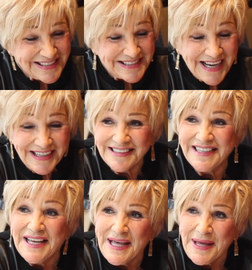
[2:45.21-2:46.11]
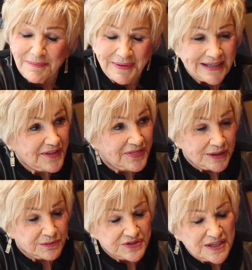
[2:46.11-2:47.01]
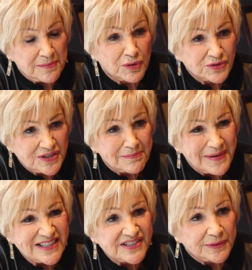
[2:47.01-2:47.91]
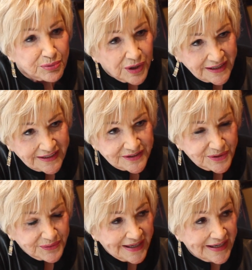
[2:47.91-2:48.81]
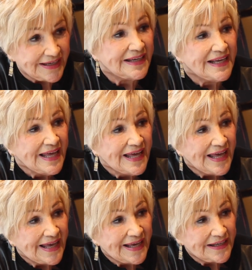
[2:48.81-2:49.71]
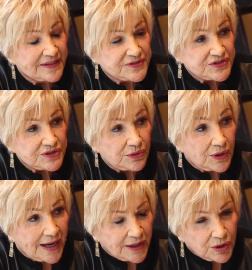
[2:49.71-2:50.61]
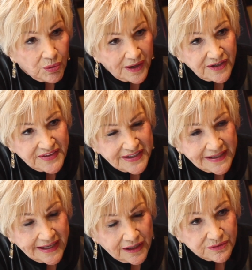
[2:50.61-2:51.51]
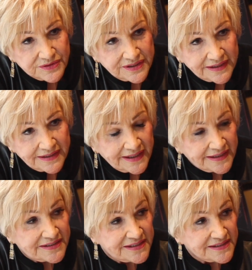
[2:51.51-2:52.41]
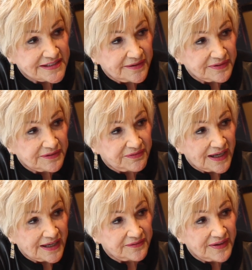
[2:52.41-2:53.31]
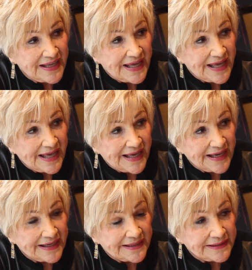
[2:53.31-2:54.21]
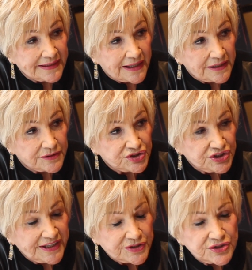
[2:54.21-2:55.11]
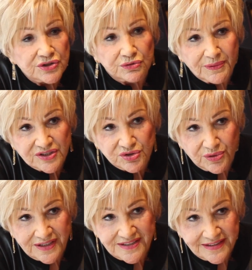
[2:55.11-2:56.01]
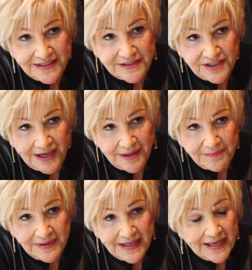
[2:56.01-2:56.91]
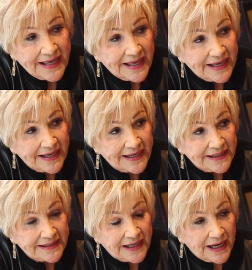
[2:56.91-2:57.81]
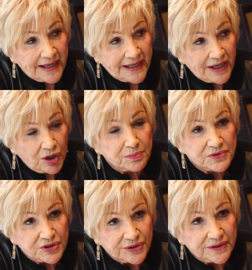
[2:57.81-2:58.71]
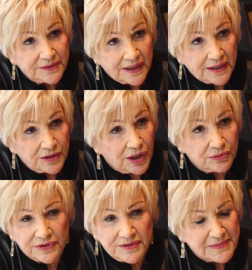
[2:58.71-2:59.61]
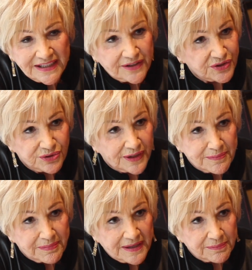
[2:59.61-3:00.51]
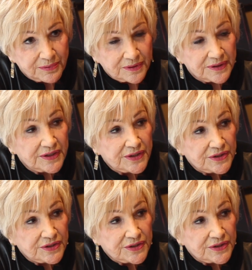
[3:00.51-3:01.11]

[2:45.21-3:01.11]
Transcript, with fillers: exactly. But I thought it was a most amazing product, okay? And so I acquired the account in nineteen seventy-five, and uh, she had two restaurants at that time. And I helped her, along with many other great people,